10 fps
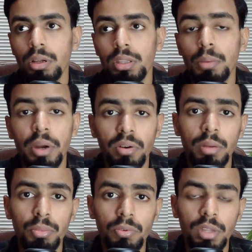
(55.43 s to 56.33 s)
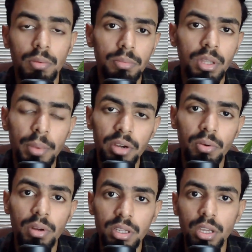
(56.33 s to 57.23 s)
the better improve the
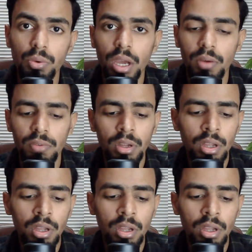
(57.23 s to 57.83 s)
better ranking you have,